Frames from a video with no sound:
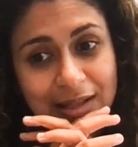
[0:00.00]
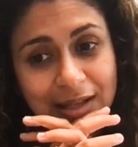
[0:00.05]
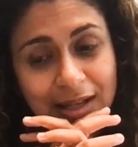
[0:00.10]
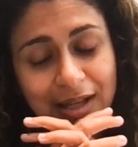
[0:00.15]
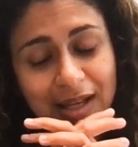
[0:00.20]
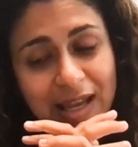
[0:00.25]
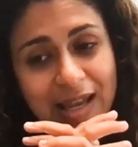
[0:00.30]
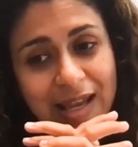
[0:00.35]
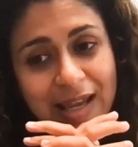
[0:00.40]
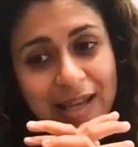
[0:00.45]

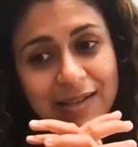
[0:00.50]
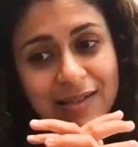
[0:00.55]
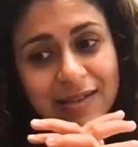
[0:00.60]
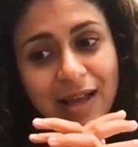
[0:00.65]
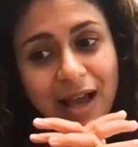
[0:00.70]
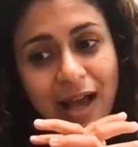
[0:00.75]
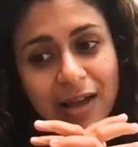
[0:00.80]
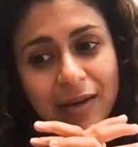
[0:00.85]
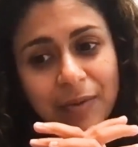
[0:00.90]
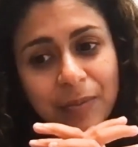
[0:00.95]
seeing
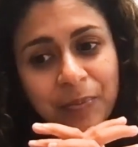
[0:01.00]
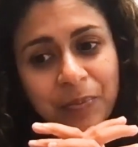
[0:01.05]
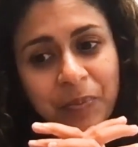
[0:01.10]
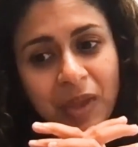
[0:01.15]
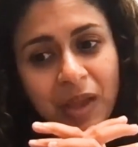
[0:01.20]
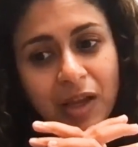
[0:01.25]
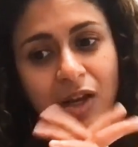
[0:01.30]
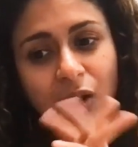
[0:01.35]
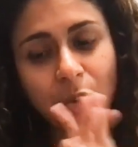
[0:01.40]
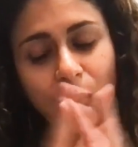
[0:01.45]
is that,
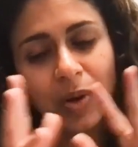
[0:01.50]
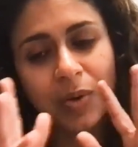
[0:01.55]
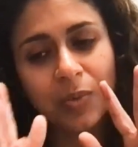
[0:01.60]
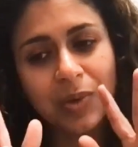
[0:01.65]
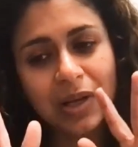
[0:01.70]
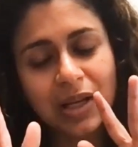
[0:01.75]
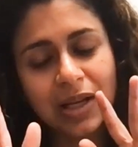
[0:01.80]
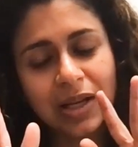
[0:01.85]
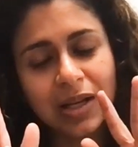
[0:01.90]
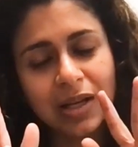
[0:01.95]

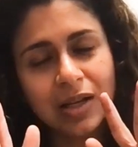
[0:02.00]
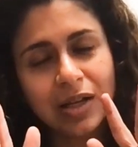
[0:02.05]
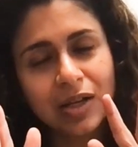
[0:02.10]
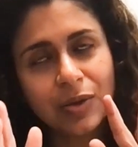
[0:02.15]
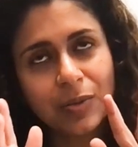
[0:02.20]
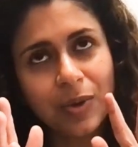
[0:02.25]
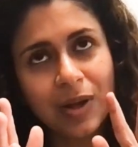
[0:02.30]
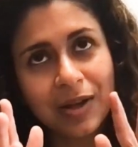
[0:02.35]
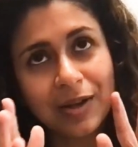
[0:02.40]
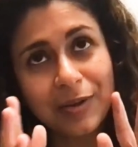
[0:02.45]
when
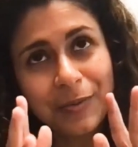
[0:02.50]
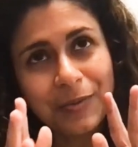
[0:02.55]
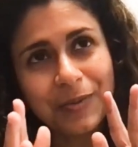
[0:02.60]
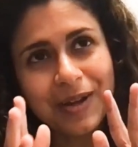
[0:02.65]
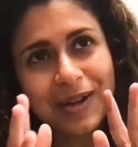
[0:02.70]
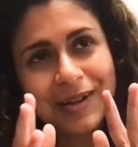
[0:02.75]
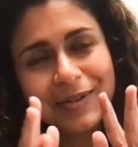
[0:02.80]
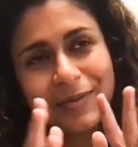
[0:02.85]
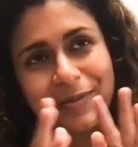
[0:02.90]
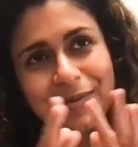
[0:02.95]
we
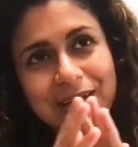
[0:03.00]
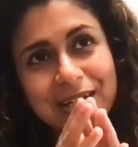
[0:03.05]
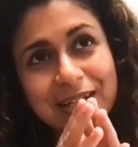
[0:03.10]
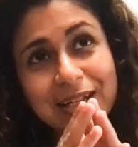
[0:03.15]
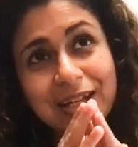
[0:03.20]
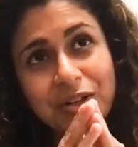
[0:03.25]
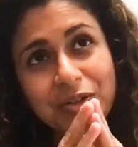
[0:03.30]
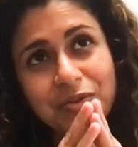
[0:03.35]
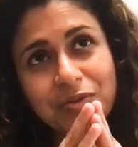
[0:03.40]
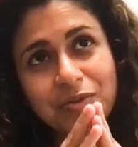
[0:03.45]

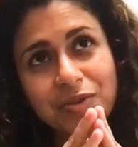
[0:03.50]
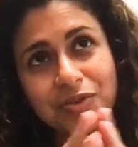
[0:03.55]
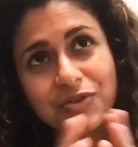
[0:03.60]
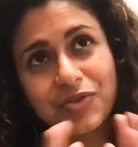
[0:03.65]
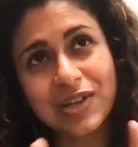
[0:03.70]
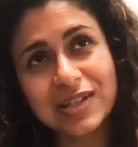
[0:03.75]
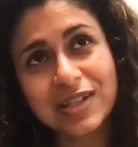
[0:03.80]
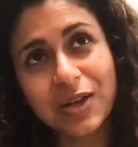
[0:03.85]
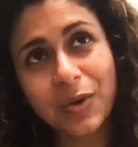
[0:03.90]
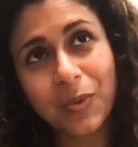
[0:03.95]
didn't
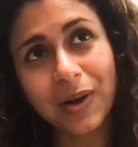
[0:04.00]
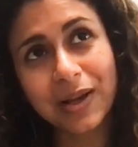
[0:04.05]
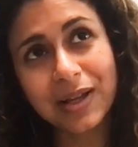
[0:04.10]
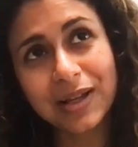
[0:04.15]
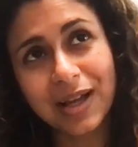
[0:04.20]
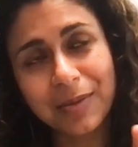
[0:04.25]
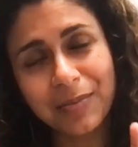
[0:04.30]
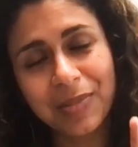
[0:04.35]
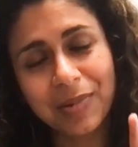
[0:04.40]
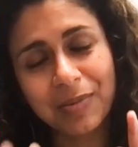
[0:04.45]
address it
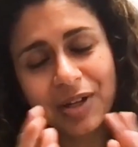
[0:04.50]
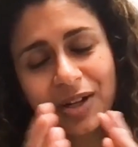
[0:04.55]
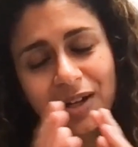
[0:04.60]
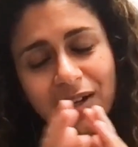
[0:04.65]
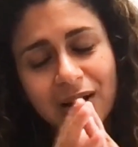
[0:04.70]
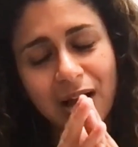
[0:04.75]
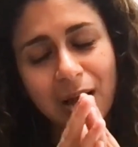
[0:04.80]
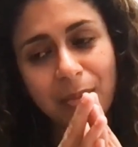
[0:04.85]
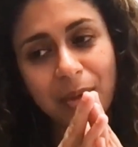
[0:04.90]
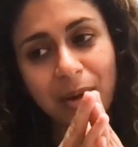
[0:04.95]
quite yet,
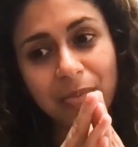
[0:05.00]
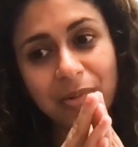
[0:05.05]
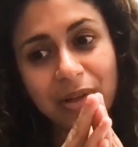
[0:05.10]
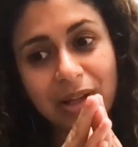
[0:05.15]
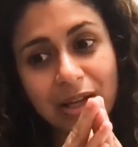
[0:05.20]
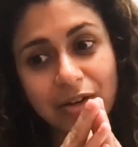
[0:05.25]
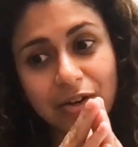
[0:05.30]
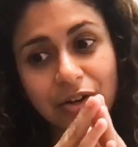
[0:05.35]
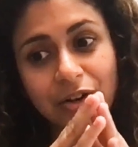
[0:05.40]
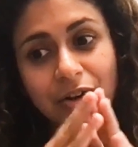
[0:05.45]
maybe it'll come
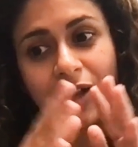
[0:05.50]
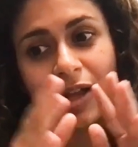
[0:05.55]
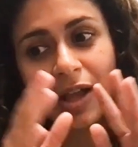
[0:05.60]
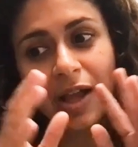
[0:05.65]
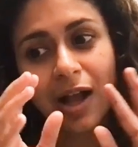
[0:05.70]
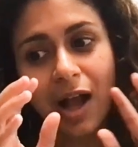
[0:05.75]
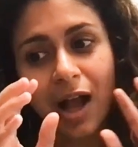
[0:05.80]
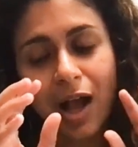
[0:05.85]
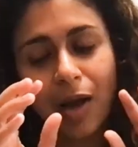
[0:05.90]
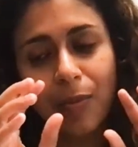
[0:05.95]
up
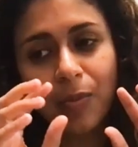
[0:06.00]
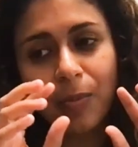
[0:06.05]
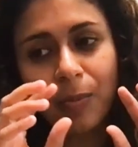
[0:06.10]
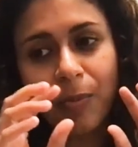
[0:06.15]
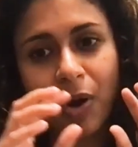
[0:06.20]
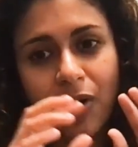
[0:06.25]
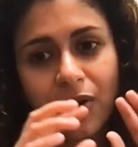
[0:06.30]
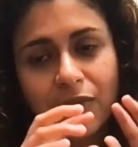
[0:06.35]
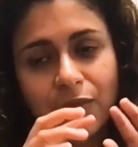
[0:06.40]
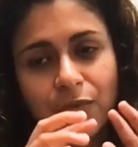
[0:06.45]
later.
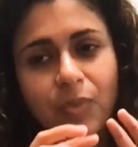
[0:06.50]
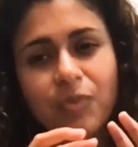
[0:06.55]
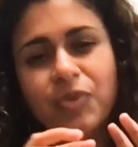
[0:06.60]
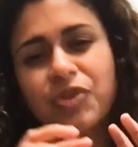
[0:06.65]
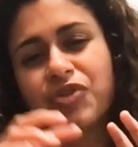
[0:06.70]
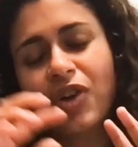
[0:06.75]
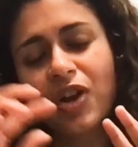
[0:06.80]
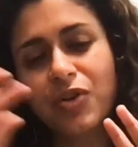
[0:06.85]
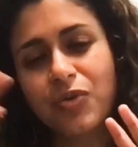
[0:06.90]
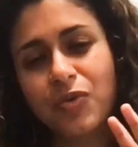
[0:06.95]
Part of
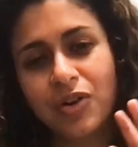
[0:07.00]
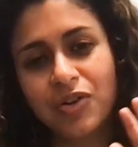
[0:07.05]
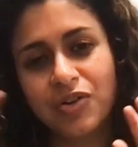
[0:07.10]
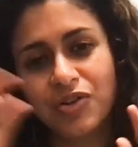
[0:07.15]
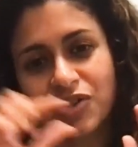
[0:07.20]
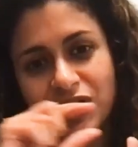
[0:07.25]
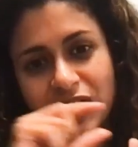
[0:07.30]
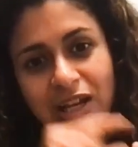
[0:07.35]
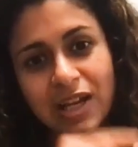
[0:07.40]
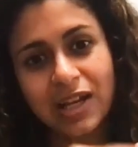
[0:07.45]
what we're trying
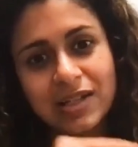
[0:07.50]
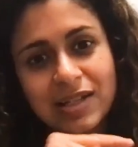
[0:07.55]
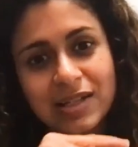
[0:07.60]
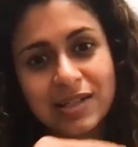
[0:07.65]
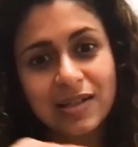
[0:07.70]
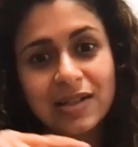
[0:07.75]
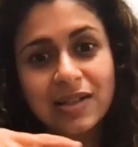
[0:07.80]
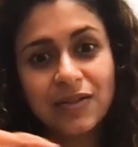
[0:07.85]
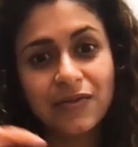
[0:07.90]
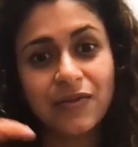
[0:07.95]
to
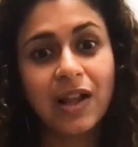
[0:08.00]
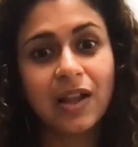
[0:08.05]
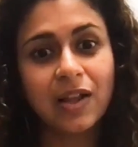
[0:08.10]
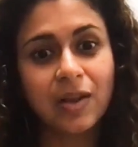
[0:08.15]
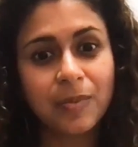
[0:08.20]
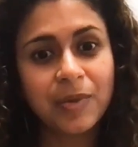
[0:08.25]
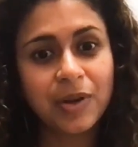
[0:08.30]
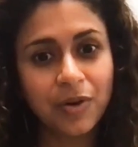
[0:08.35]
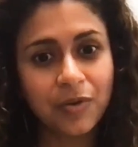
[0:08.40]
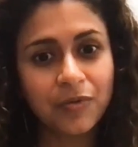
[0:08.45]
understand is the
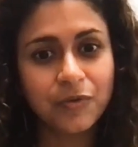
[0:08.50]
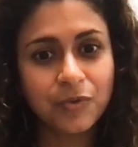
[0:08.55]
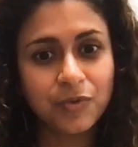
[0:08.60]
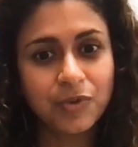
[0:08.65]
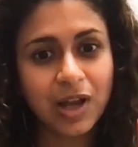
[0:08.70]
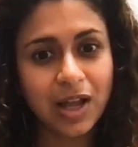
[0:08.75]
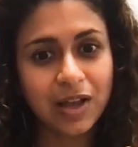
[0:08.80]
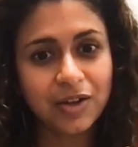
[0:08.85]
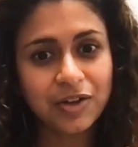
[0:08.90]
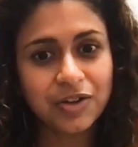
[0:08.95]
development
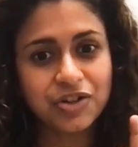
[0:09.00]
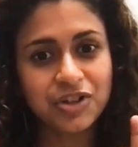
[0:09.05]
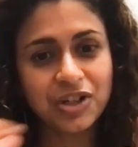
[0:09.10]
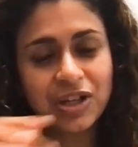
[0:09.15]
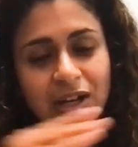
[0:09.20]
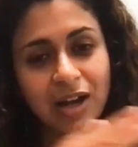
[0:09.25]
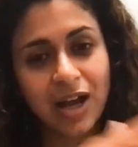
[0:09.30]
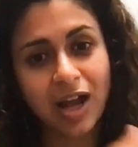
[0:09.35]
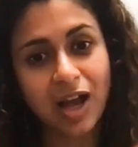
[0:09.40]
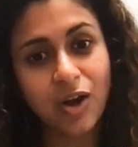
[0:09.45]
of food
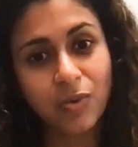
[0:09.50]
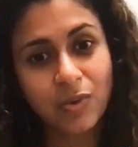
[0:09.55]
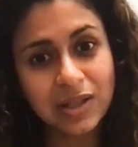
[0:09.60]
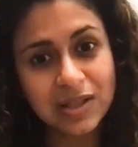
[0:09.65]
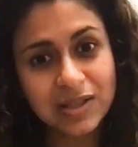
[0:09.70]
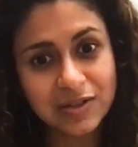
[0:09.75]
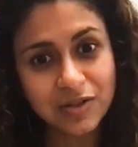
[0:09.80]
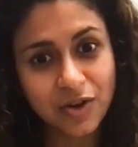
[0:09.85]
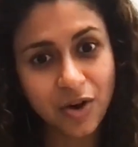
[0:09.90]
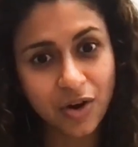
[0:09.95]
allergy and
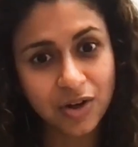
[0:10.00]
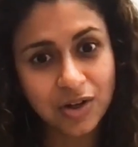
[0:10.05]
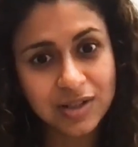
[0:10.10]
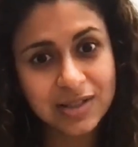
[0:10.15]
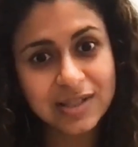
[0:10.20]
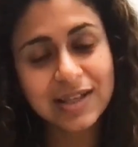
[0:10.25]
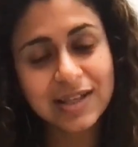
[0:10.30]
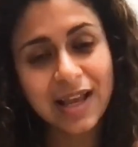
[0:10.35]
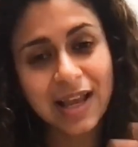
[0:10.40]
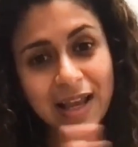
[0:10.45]
how it
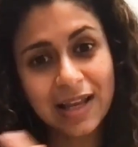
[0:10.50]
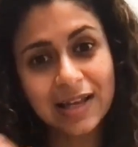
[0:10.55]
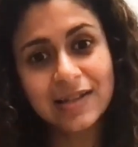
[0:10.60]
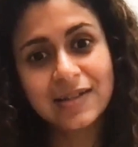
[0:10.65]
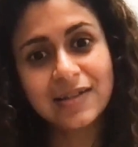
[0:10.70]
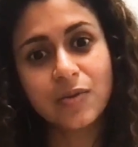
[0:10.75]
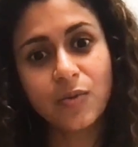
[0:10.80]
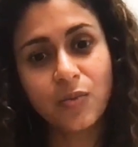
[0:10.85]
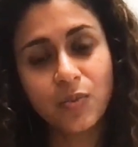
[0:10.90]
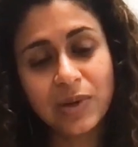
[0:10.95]
starts.
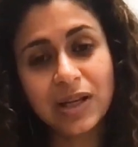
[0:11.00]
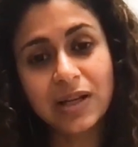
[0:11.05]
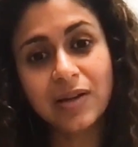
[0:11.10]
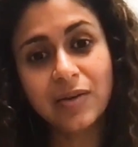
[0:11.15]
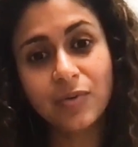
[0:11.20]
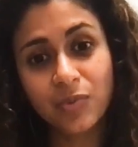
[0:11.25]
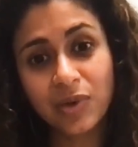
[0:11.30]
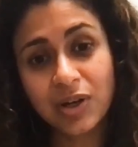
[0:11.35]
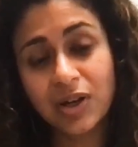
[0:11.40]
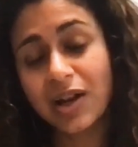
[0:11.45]
Yeah. And
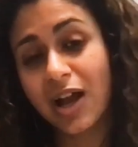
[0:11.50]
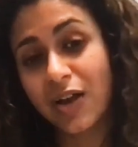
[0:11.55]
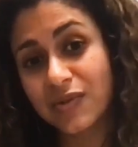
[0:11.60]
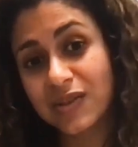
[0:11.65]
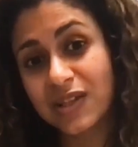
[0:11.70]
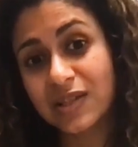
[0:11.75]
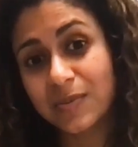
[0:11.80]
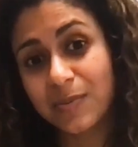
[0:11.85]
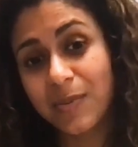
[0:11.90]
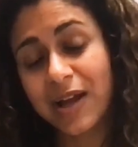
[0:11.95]
we
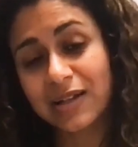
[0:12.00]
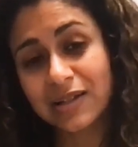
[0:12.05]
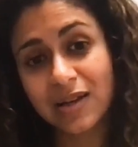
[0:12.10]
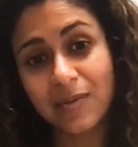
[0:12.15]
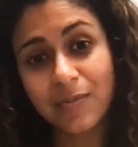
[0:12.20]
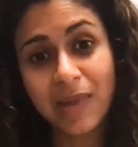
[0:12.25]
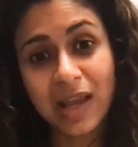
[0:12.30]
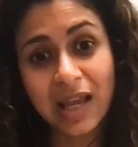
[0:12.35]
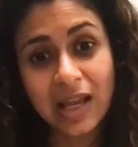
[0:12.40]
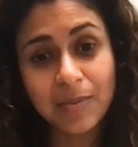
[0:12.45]
now
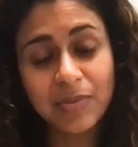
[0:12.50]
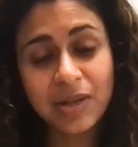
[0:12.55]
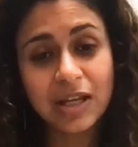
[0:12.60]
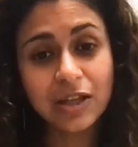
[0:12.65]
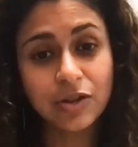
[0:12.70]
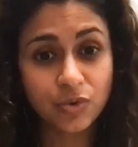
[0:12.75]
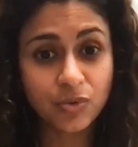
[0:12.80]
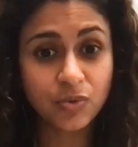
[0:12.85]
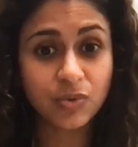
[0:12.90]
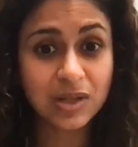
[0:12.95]
suspect it
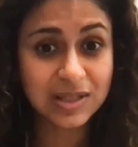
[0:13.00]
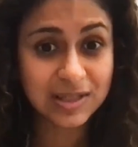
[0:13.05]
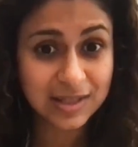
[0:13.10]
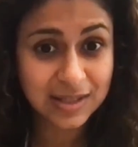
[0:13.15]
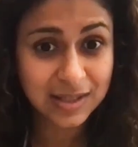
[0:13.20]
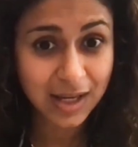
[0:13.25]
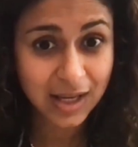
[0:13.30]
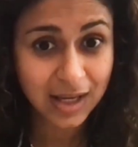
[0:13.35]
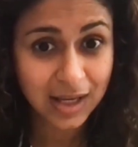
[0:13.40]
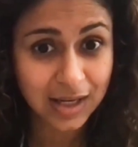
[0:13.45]
may be through
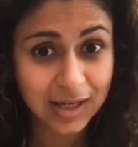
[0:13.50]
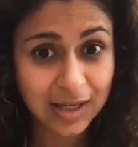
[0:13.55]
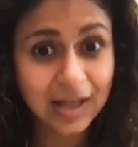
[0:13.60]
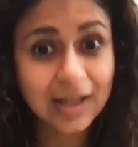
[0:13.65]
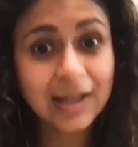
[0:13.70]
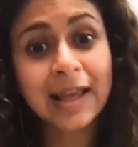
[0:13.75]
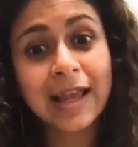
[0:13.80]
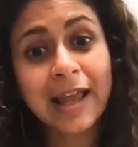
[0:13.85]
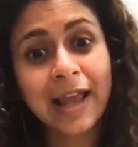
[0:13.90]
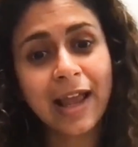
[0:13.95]
the
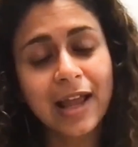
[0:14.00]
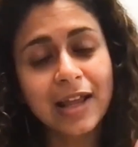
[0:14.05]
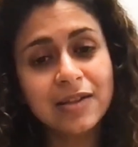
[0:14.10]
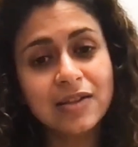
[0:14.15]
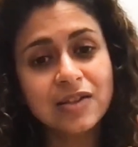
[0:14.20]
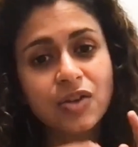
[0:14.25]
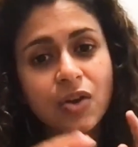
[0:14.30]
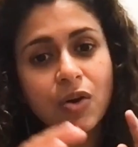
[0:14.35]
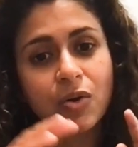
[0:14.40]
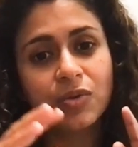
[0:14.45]
skin.
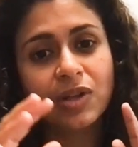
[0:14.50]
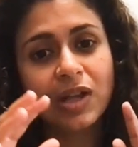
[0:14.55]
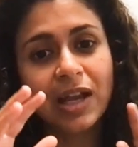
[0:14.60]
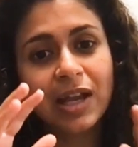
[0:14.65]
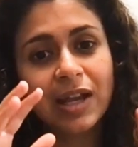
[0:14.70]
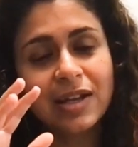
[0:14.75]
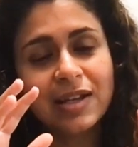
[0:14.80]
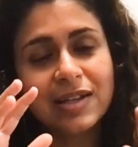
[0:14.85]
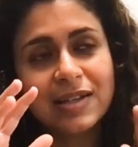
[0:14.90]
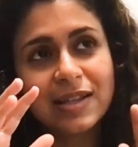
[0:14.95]
And
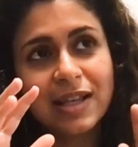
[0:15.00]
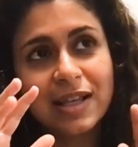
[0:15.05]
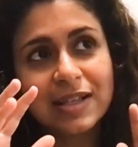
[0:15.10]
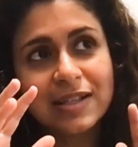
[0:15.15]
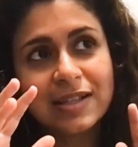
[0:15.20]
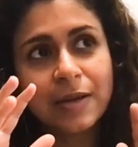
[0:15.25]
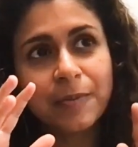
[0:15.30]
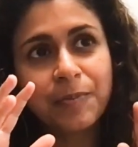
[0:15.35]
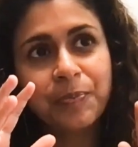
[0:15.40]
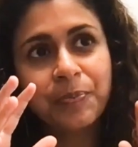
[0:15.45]
so it is
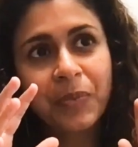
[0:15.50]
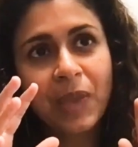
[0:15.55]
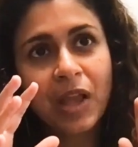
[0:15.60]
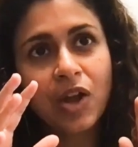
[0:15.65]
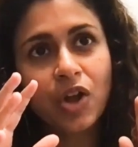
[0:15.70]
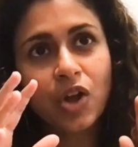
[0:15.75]
this